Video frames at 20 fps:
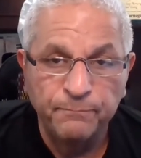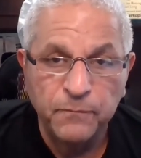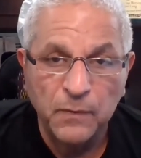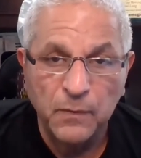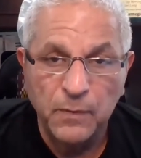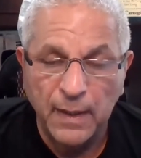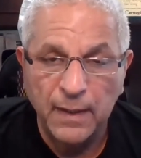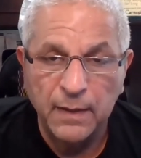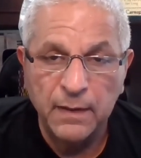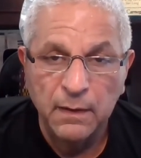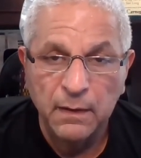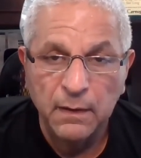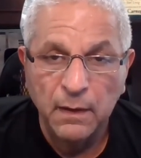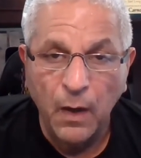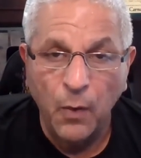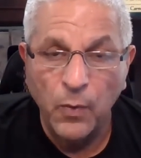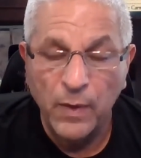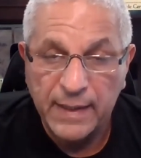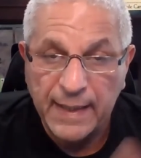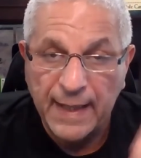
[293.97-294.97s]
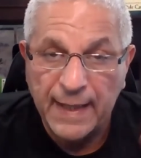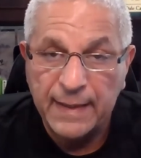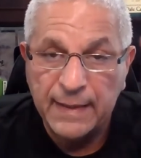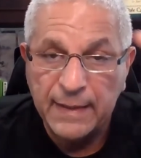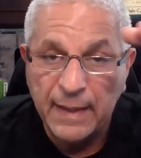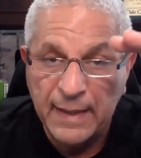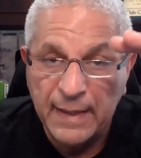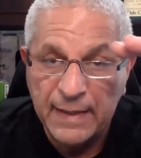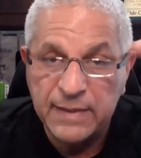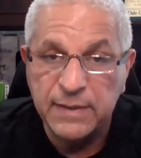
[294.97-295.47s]
Okay, I want to gain
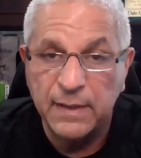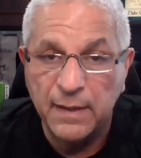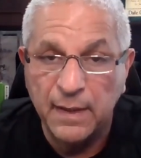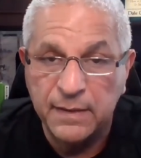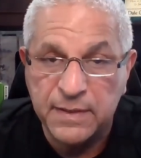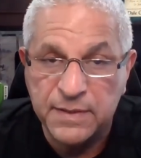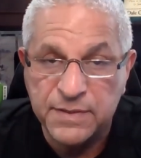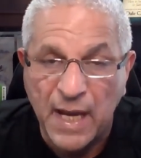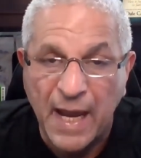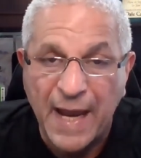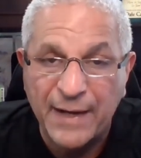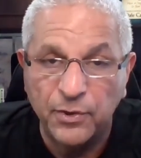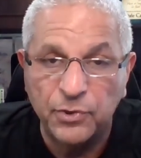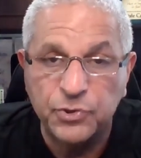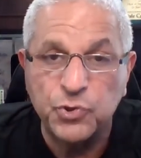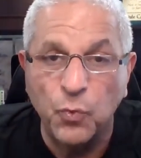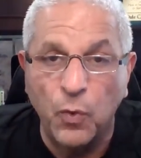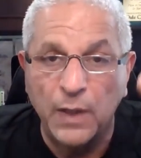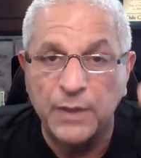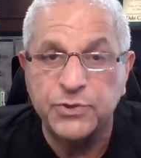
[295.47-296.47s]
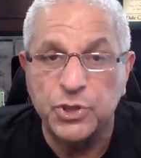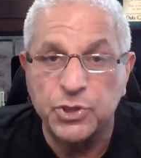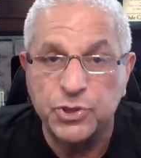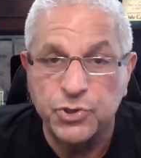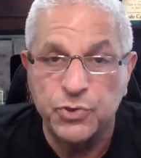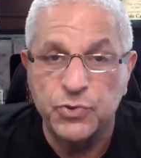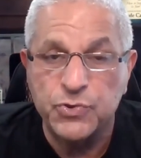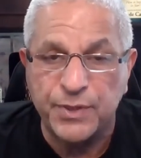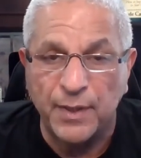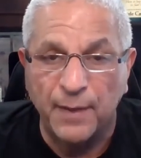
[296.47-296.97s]
in, a desire to want to
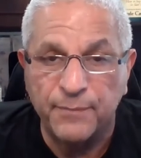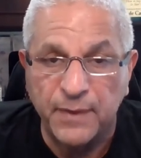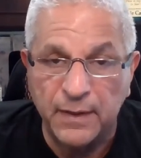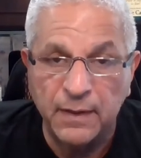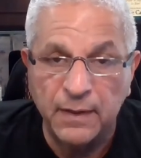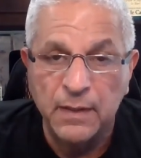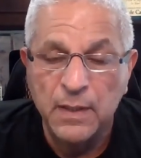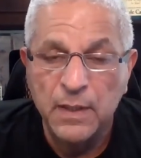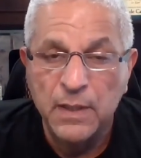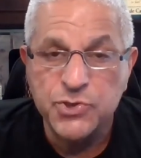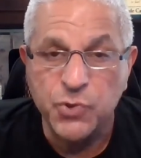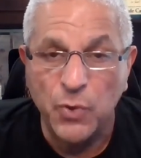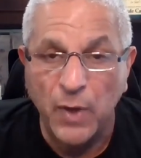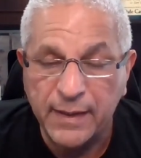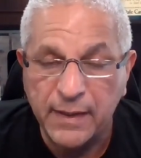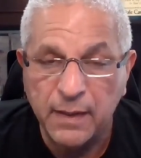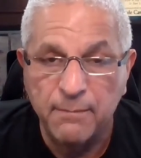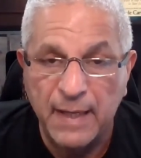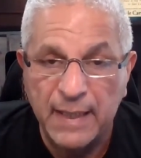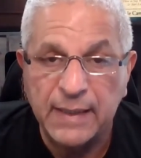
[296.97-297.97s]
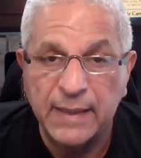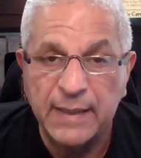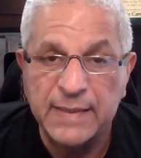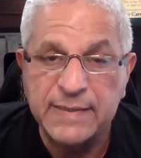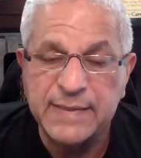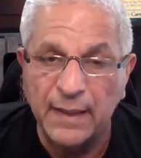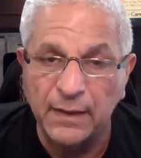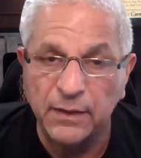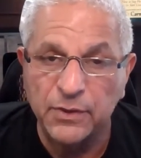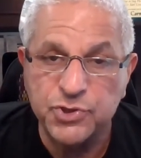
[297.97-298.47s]
do something so I can make an
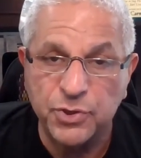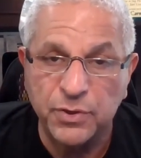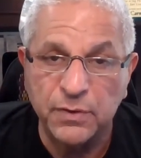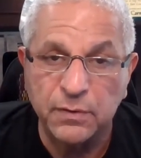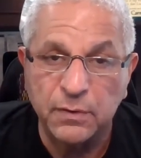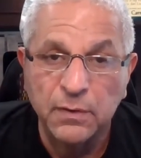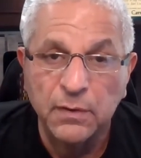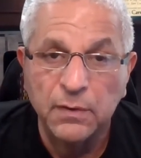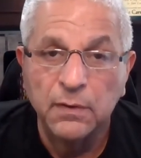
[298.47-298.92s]
intelligent